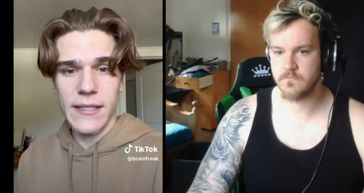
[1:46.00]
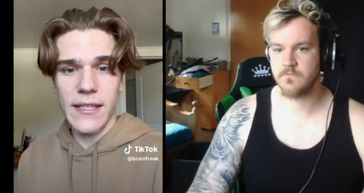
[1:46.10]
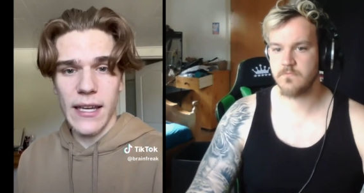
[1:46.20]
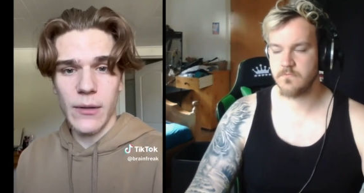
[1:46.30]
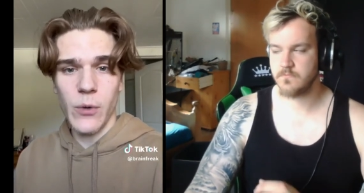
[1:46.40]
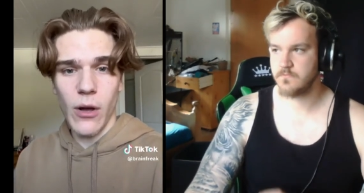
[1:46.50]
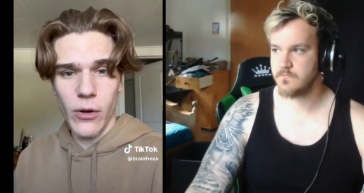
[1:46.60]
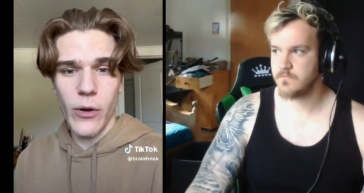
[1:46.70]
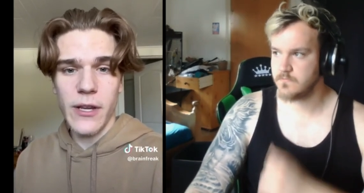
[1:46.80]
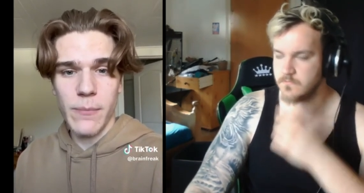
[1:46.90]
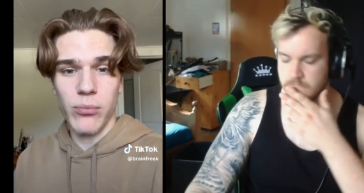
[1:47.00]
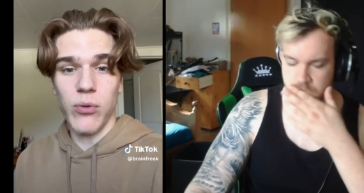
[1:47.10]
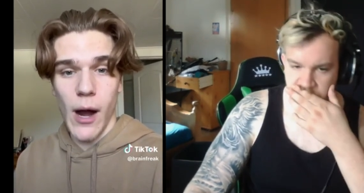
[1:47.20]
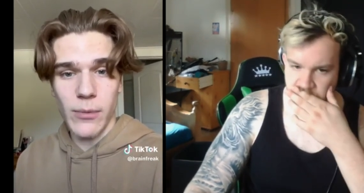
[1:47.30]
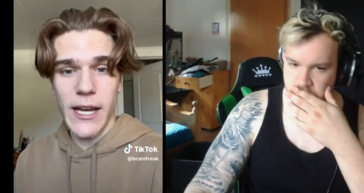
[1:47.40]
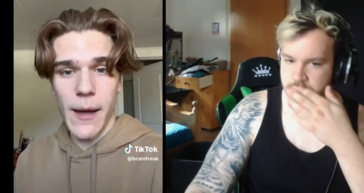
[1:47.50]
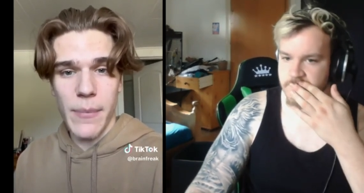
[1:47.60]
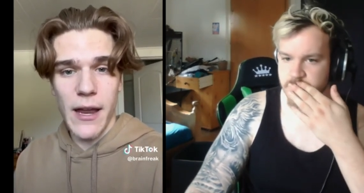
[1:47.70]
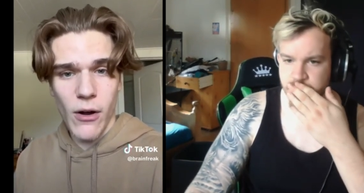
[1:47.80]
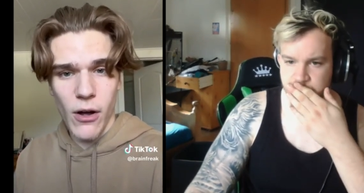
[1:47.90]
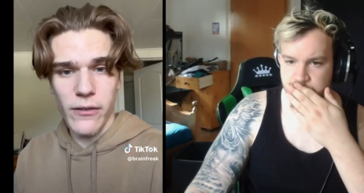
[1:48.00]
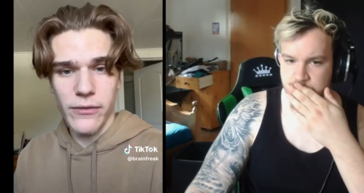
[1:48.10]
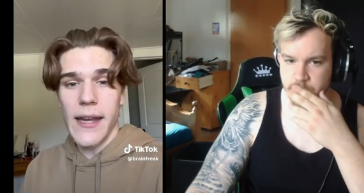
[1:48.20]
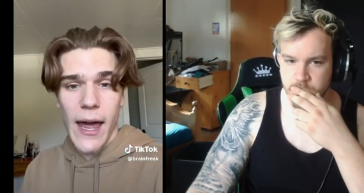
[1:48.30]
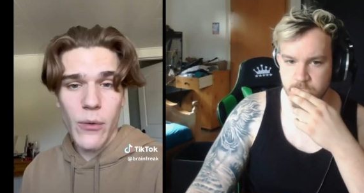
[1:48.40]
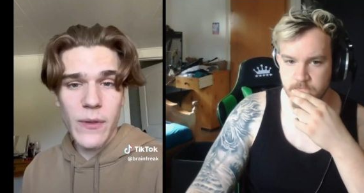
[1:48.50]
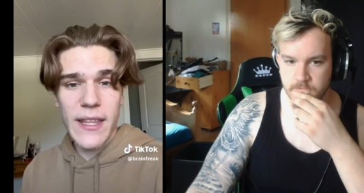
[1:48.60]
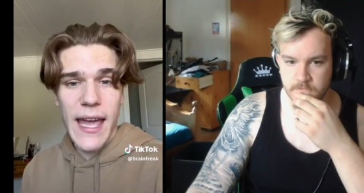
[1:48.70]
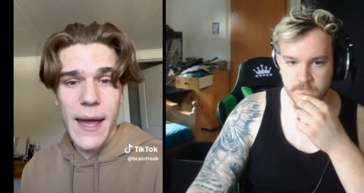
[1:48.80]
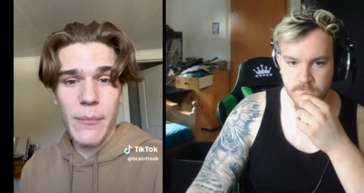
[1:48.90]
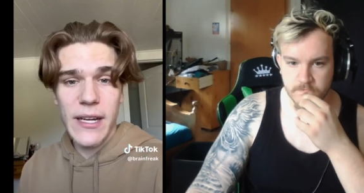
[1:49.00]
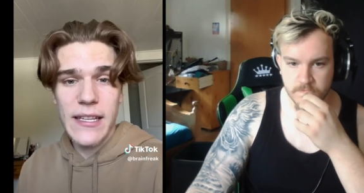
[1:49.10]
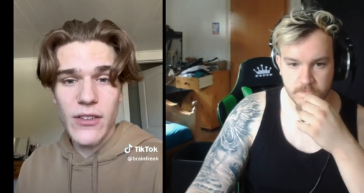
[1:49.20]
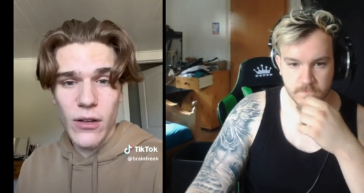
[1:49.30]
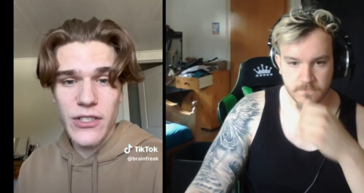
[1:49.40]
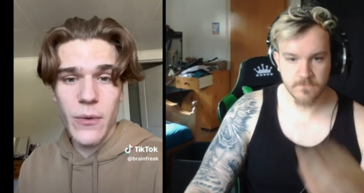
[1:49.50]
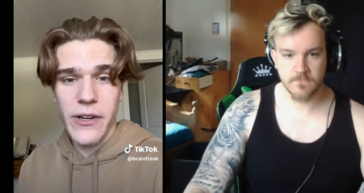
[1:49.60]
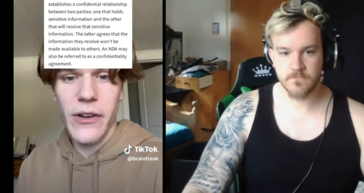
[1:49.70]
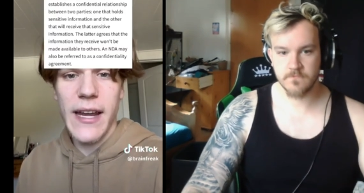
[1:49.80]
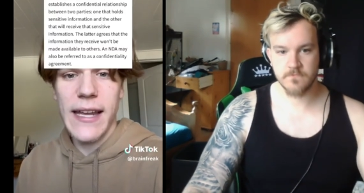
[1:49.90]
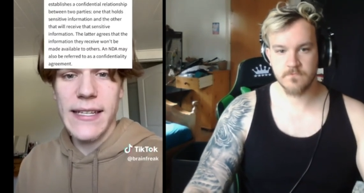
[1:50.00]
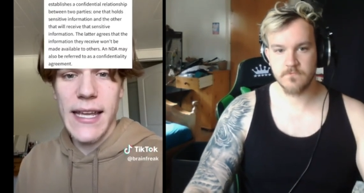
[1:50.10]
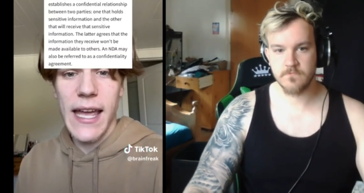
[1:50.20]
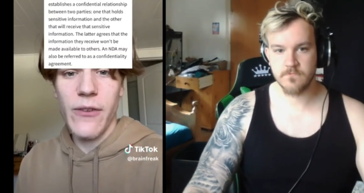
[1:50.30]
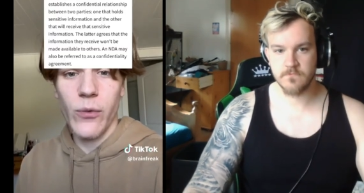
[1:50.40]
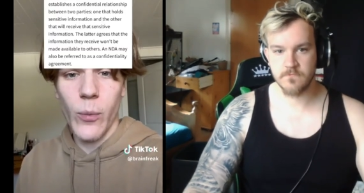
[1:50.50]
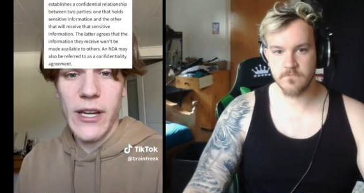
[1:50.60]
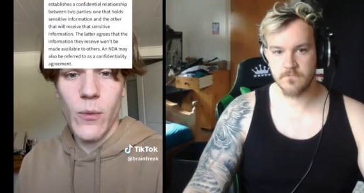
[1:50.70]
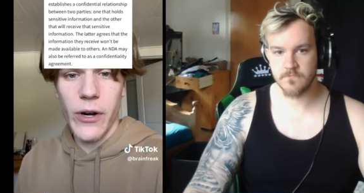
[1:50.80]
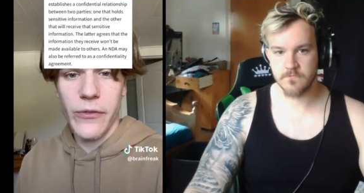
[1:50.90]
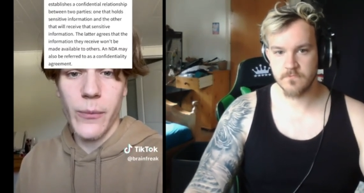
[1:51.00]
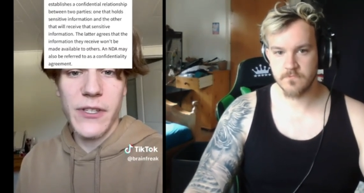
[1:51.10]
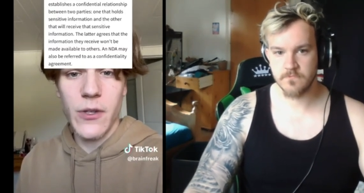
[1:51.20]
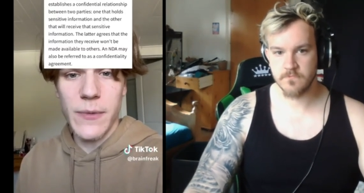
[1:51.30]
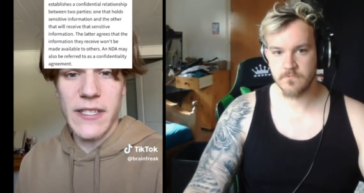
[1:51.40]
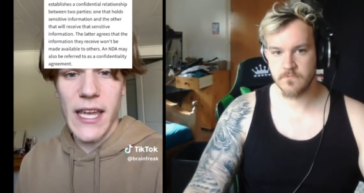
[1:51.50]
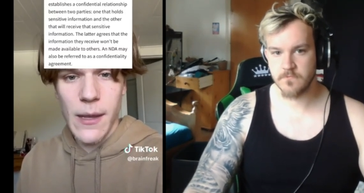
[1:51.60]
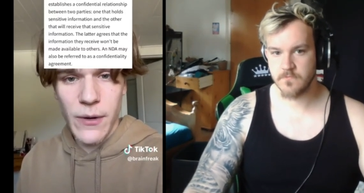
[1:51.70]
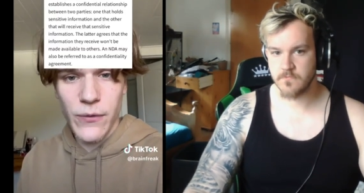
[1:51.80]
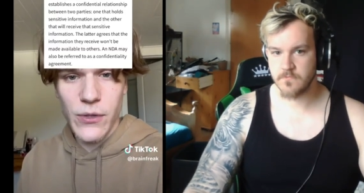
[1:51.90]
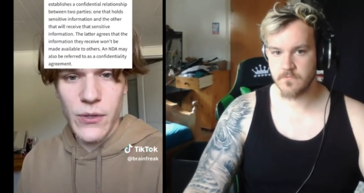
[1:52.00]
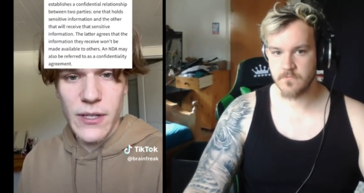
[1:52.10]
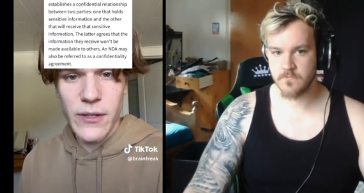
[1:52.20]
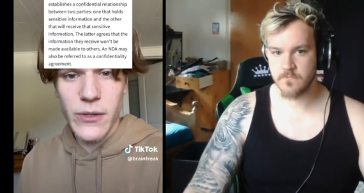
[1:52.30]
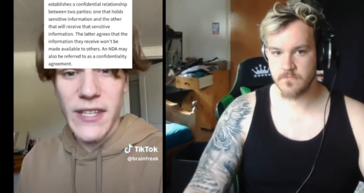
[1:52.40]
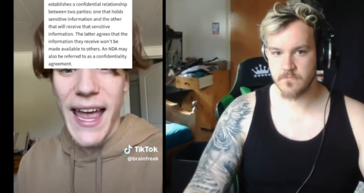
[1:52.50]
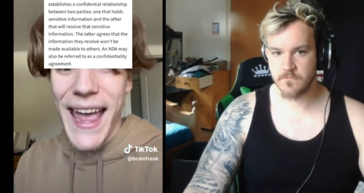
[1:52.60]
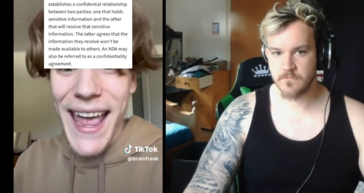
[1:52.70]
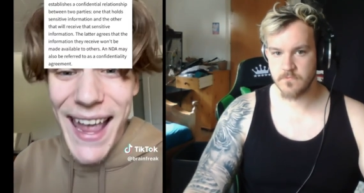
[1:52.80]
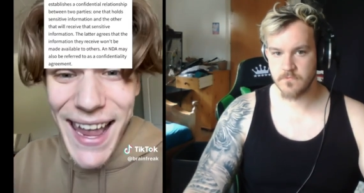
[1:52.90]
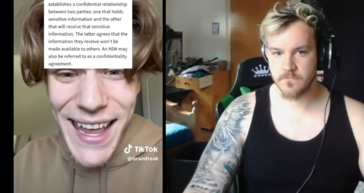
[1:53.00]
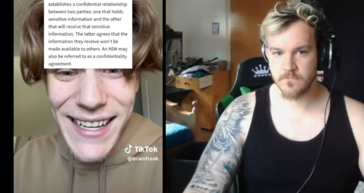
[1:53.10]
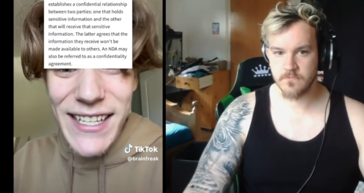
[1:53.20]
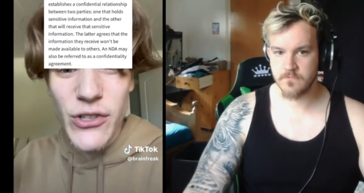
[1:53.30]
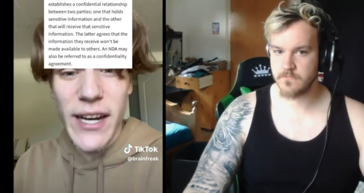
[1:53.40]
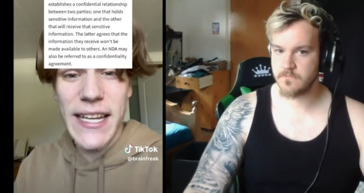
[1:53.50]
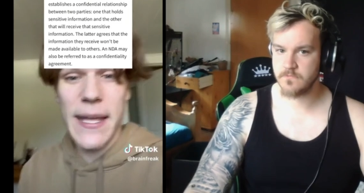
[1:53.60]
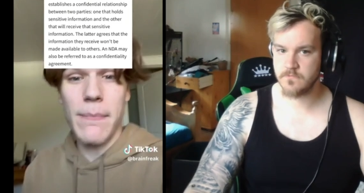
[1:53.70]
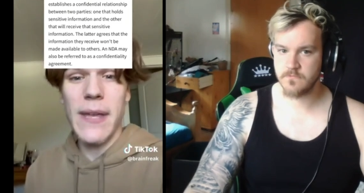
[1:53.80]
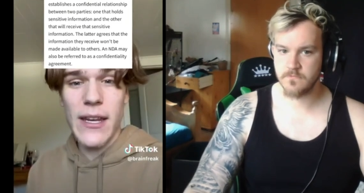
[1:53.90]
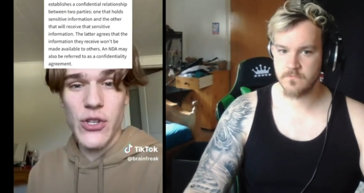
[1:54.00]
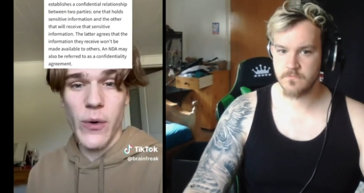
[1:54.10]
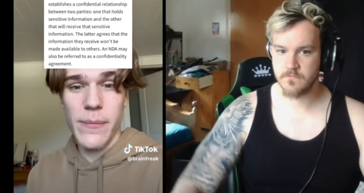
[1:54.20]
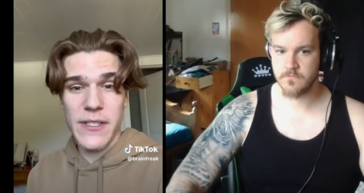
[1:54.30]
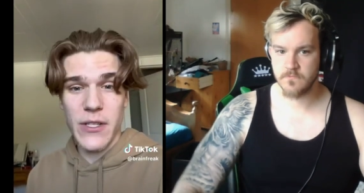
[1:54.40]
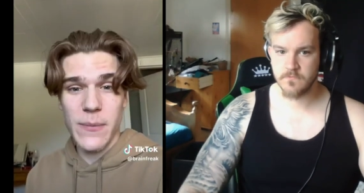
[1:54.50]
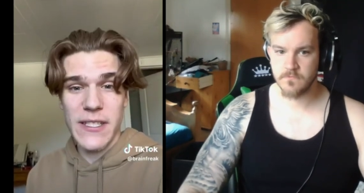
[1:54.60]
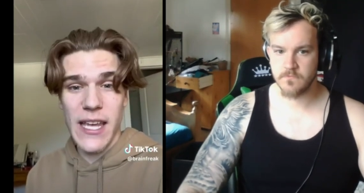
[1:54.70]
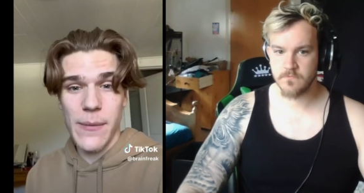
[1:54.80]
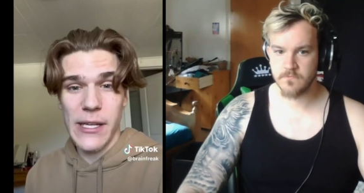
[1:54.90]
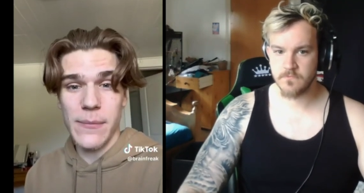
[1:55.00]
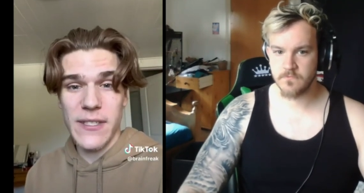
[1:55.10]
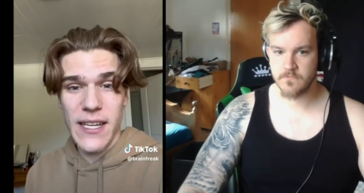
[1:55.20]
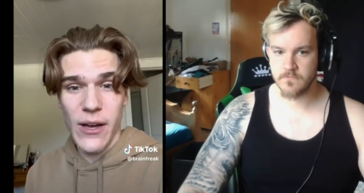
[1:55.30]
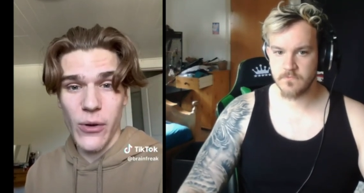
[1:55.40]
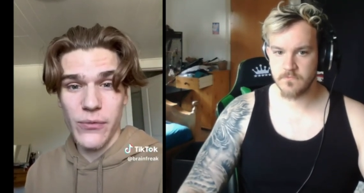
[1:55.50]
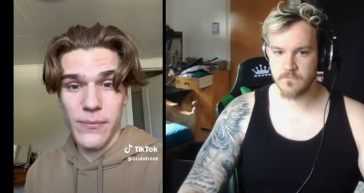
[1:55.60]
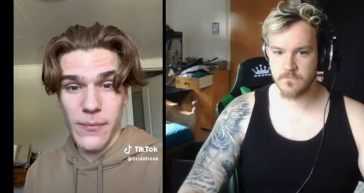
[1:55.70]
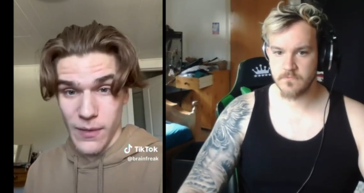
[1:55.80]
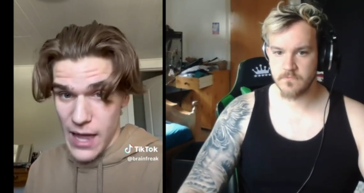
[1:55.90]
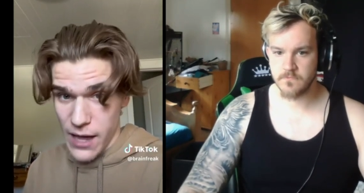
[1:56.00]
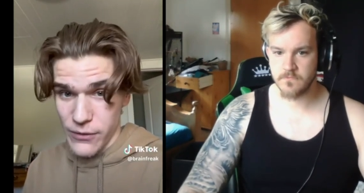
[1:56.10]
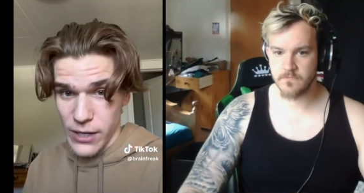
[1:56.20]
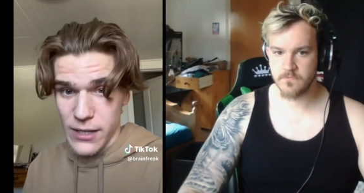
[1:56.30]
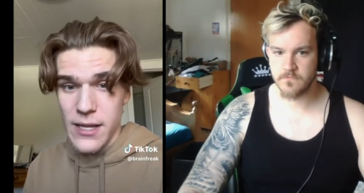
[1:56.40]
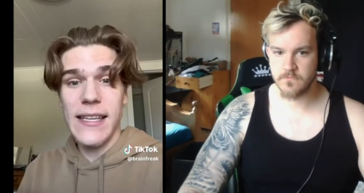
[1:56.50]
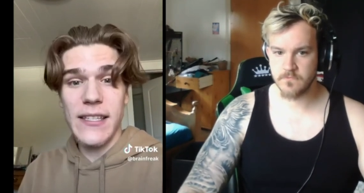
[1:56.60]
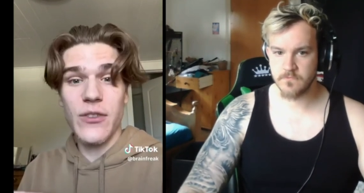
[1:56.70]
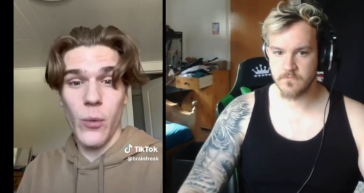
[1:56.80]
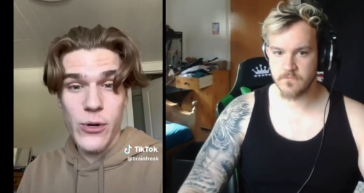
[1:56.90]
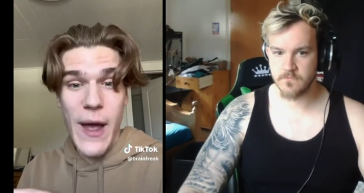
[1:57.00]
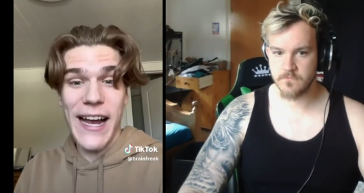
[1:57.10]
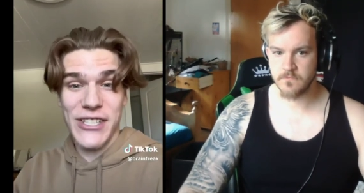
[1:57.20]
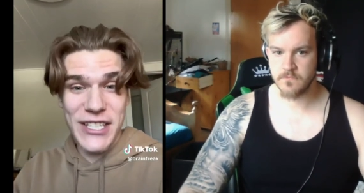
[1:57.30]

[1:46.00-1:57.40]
Speaker 1: and we all know he probably got paid off. Not only that, but he's also under an NDA from when he worked for Mr. Beast Gaming for two years, and he tried to get me to join Mr. Beast Gaming himself, Lava. He's the one who actually